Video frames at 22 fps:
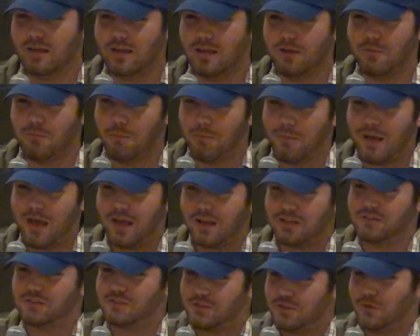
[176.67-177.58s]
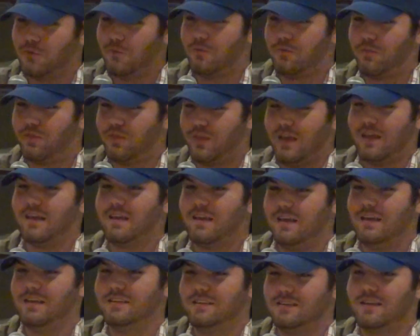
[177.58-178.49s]
He makes you think
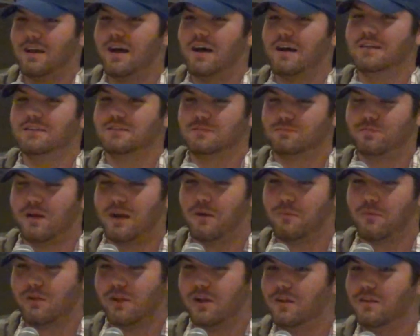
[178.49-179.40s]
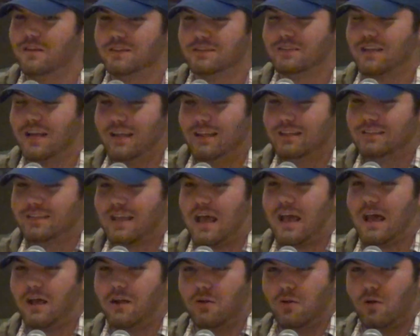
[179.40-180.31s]
he does, but I'm clearly saying,
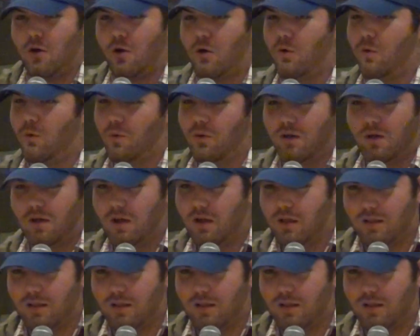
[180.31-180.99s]
Dad, no.